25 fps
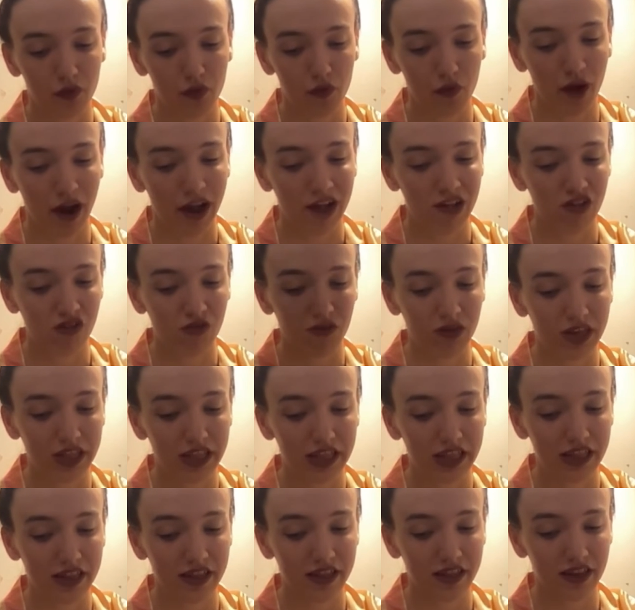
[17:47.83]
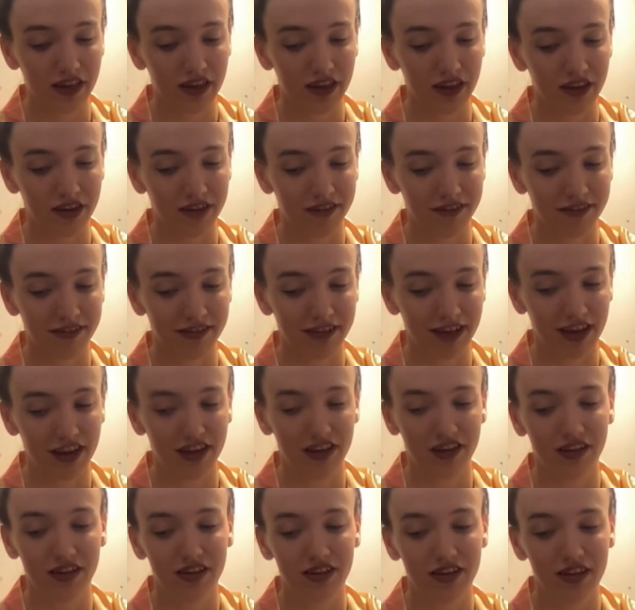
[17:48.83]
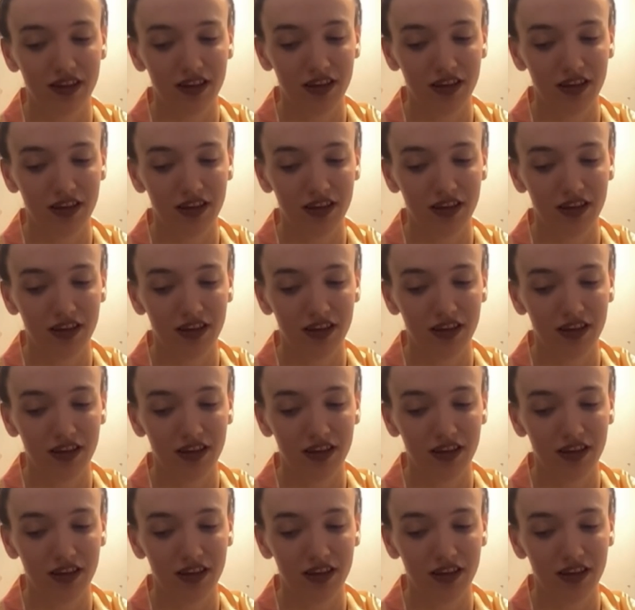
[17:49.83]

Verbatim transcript: graduates can understand,